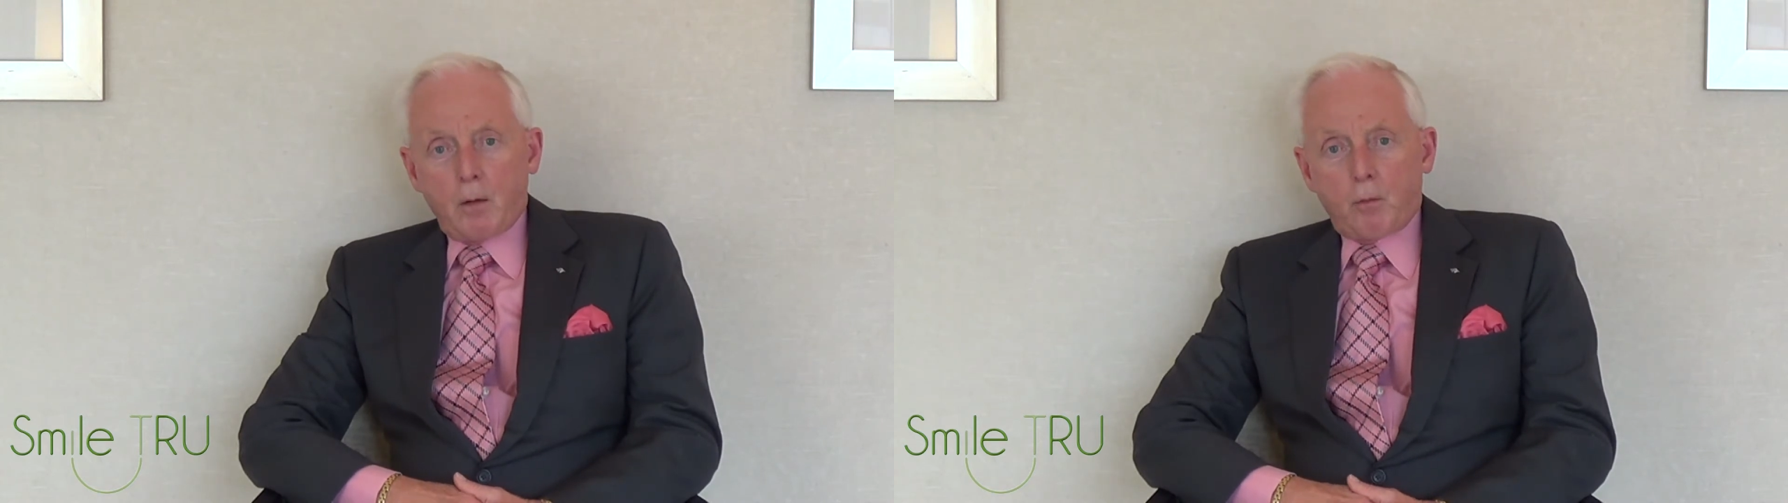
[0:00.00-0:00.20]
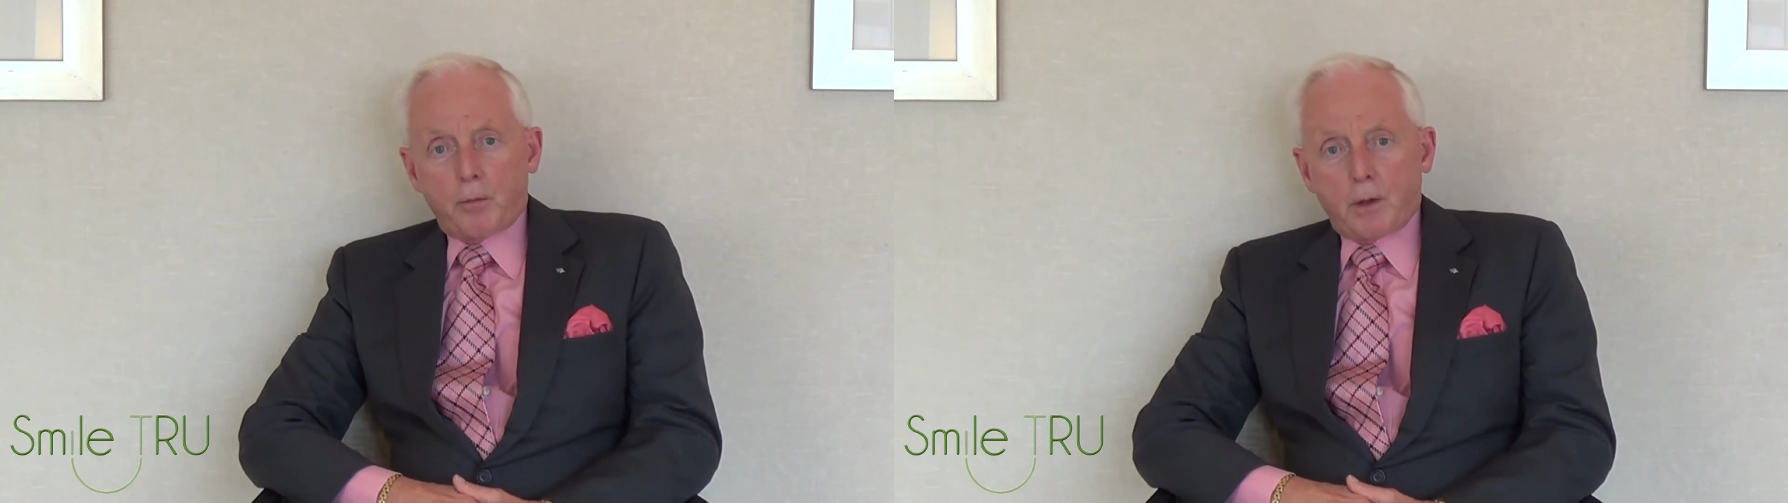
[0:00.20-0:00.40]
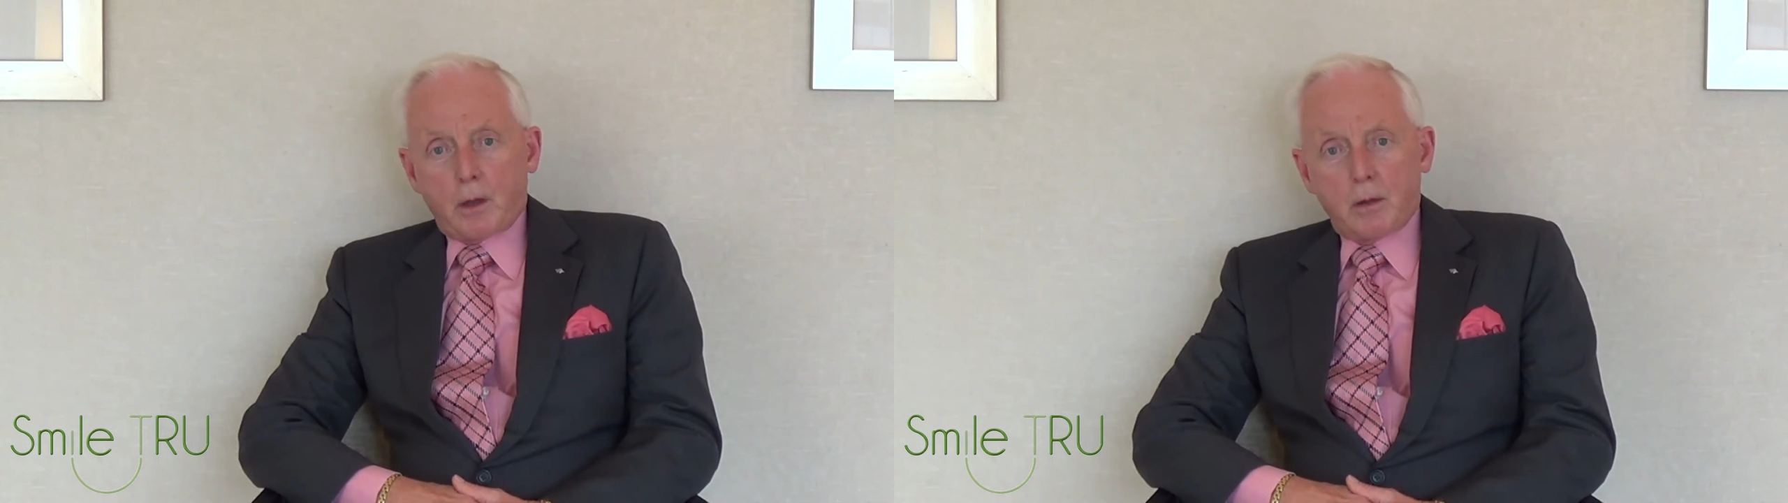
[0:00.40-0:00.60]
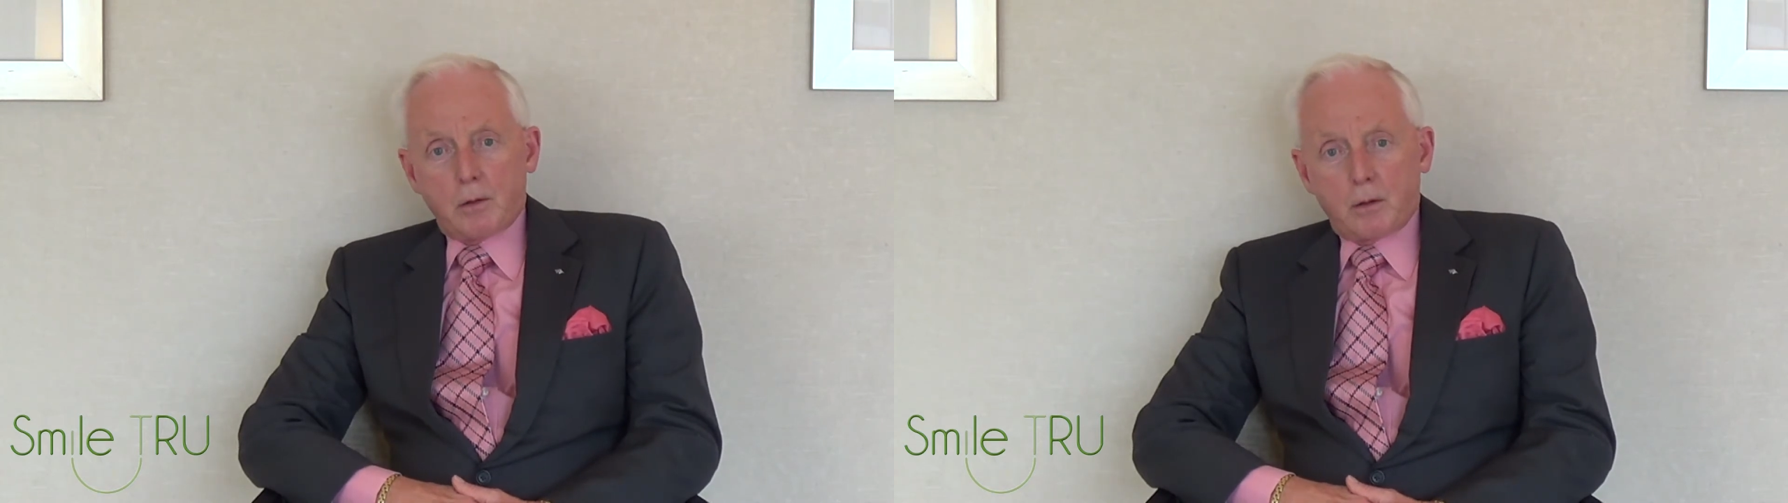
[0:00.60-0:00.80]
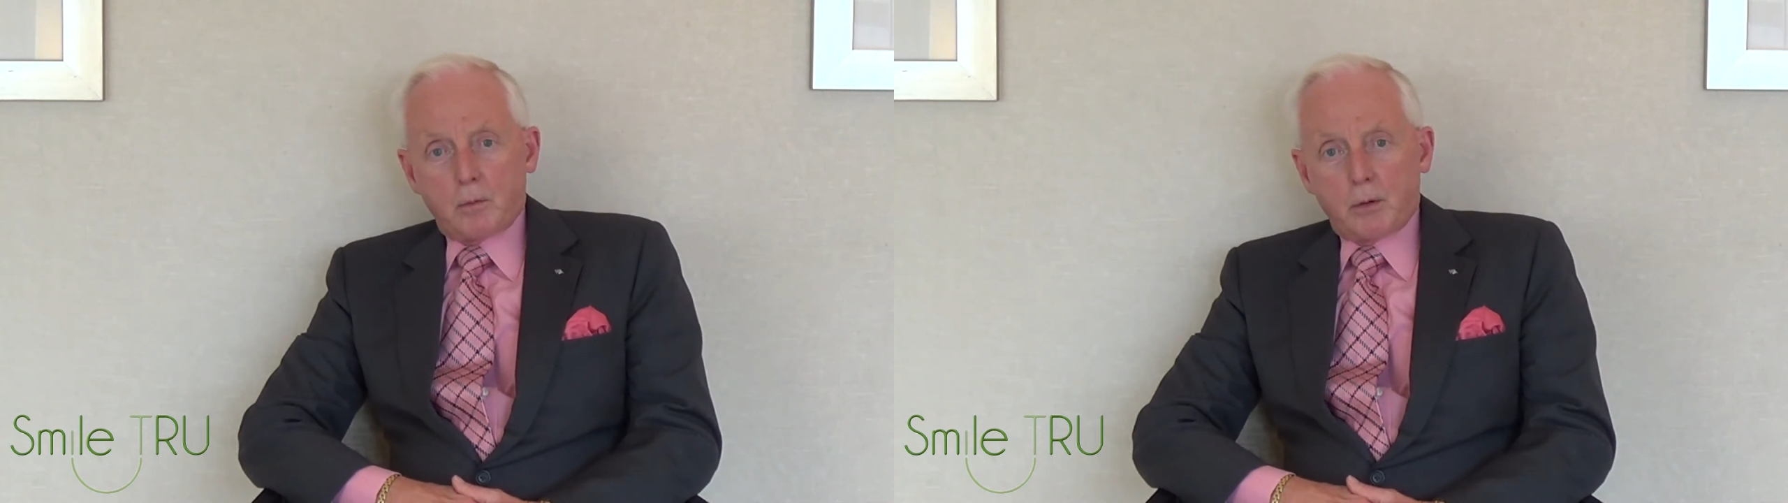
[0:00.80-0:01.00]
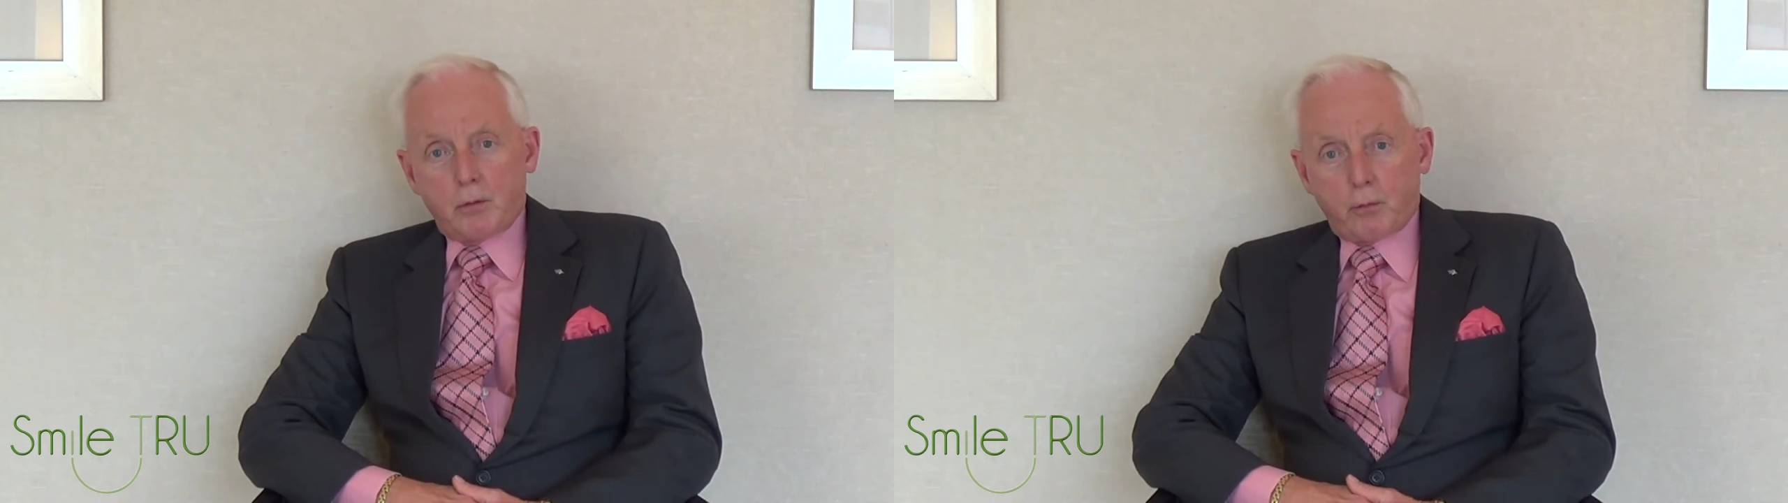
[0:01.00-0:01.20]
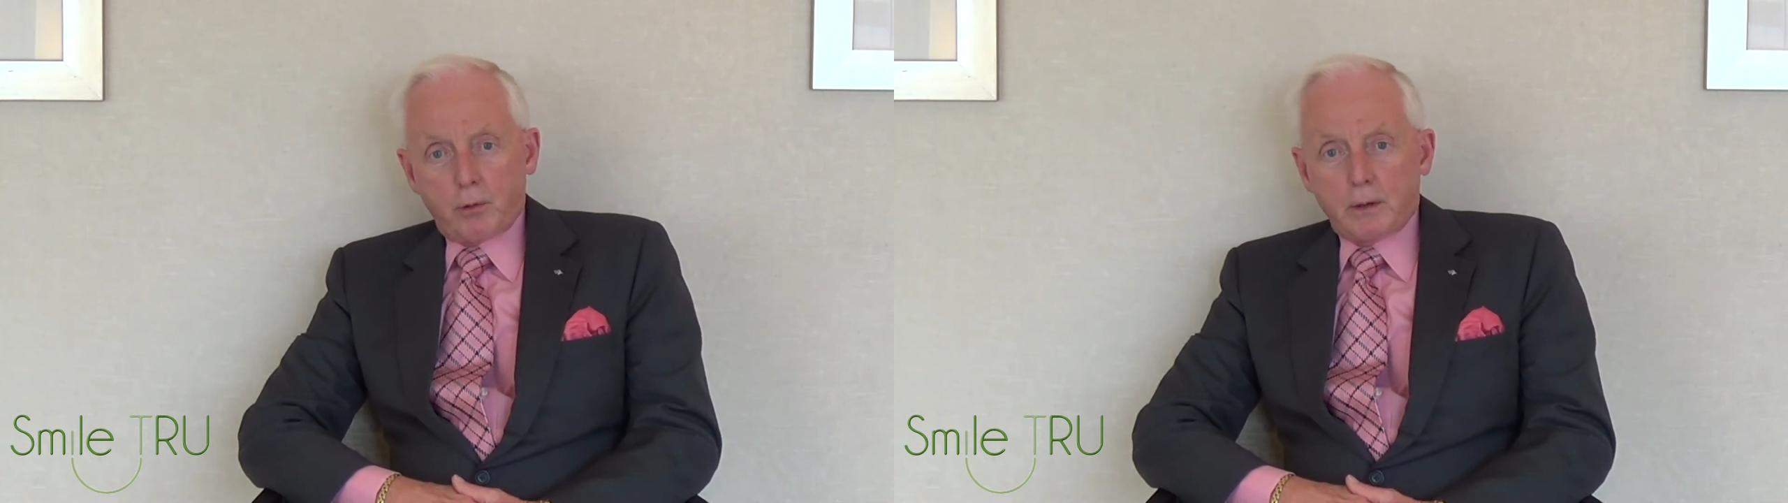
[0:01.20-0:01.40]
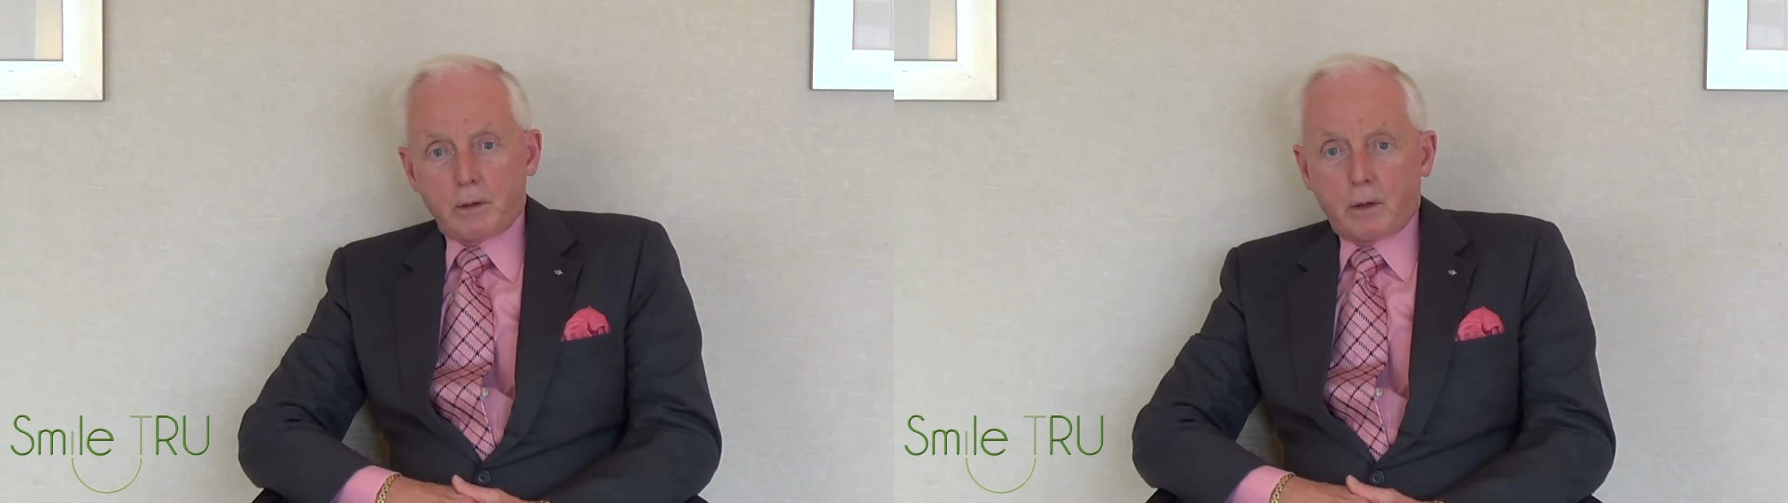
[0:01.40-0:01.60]
where the case can be
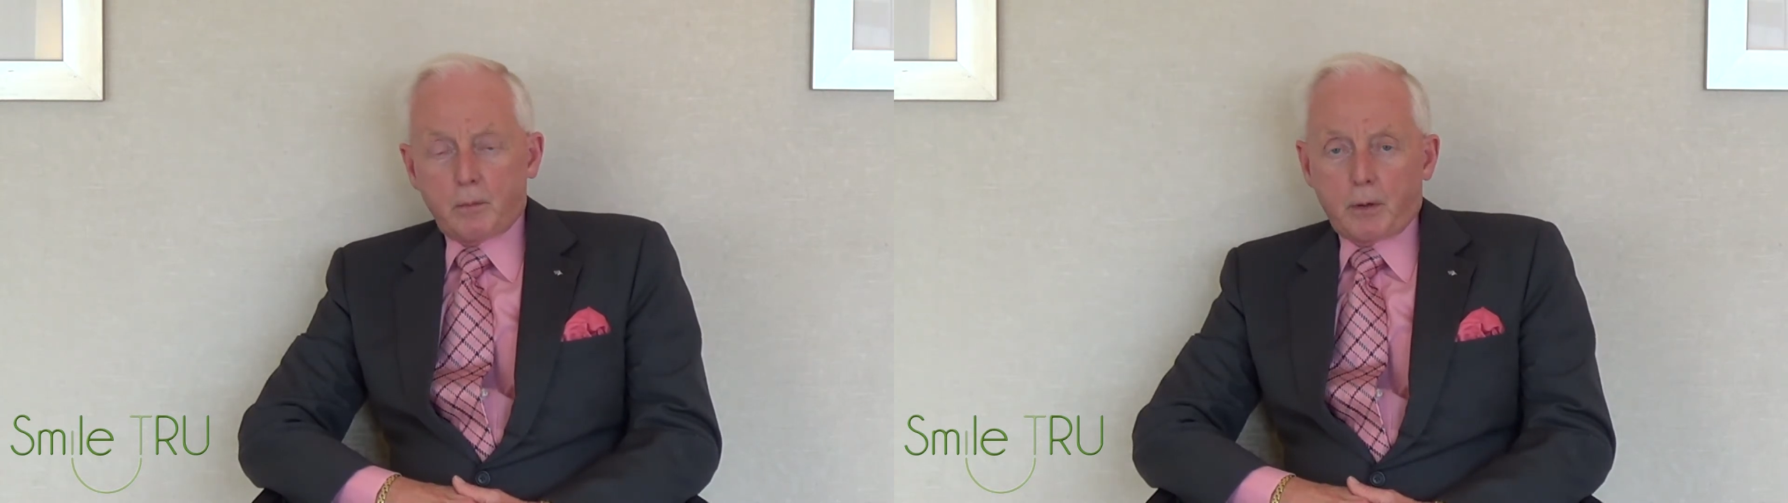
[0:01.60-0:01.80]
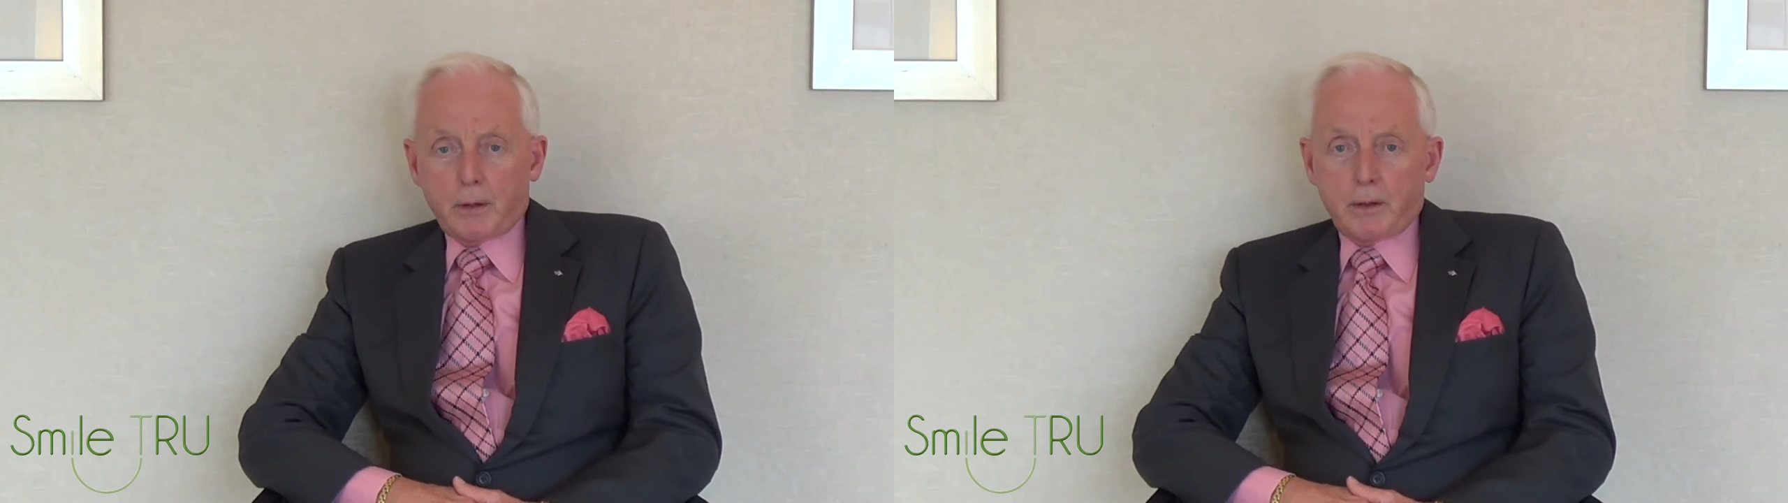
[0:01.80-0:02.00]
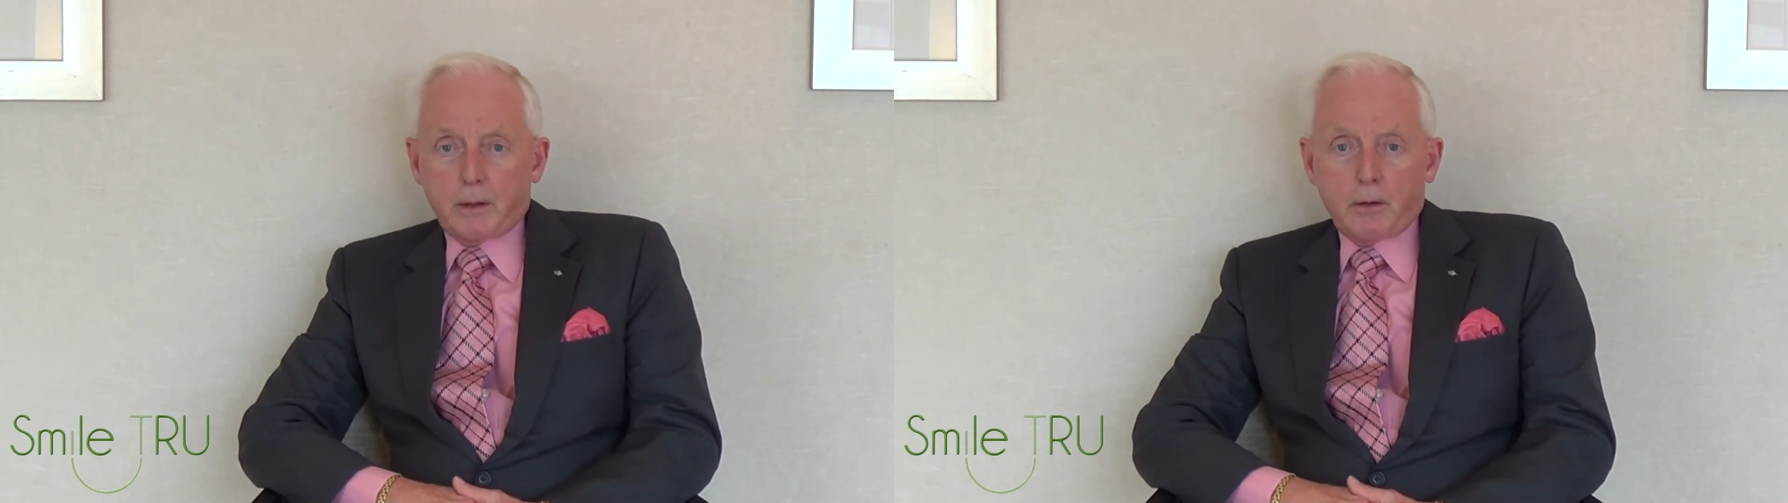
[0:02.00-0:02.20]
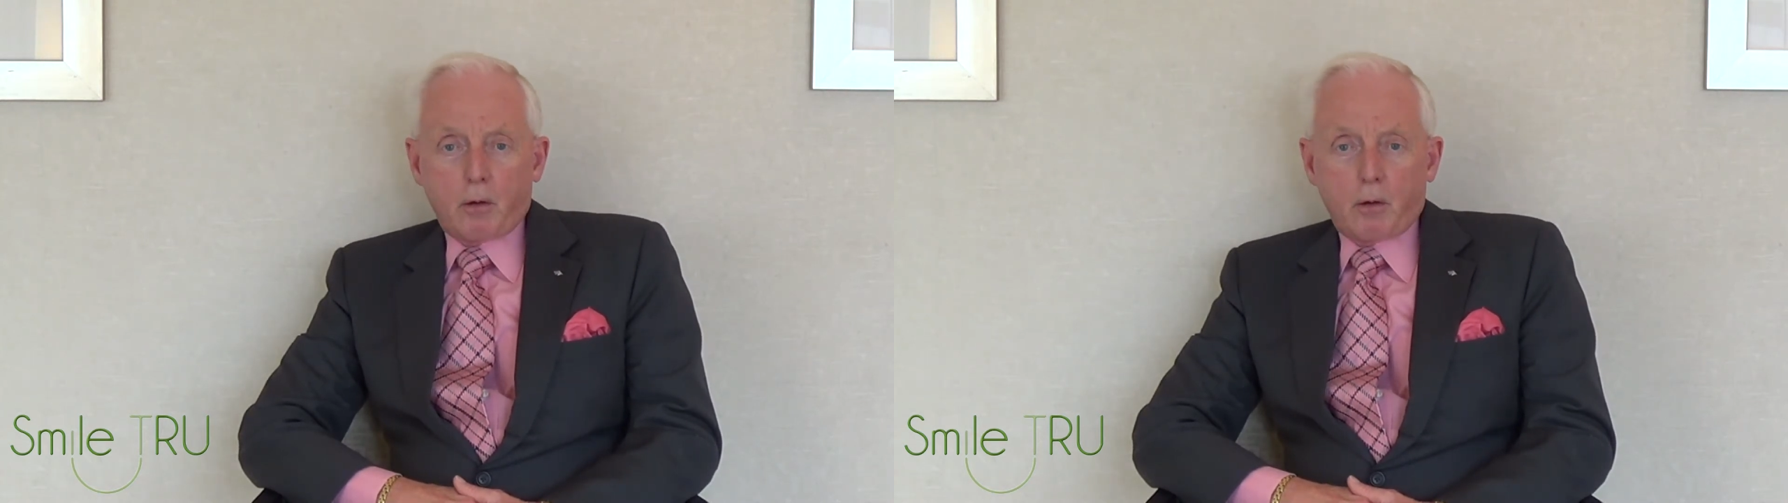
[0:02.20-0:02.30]
treated completely,